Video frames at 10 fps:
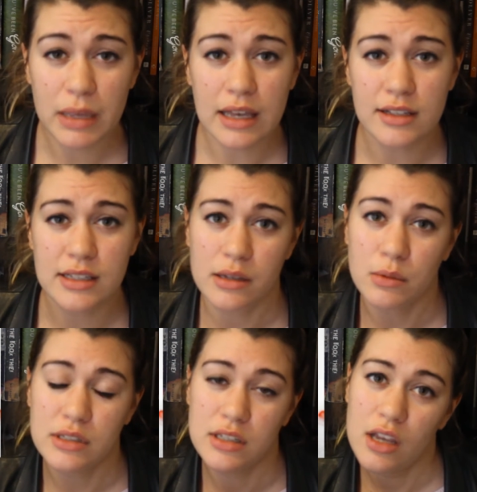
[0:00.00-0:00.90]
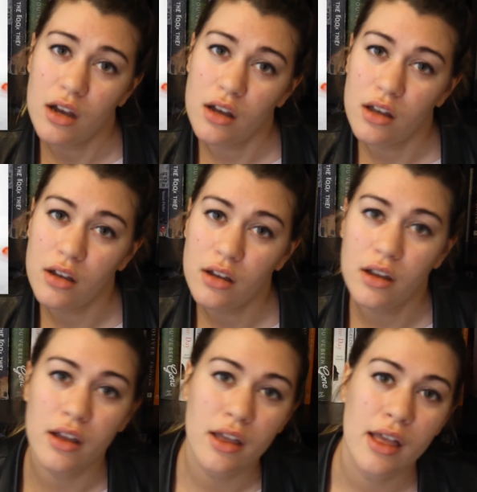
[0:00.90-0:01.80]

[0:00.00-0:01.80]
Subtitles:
because it was young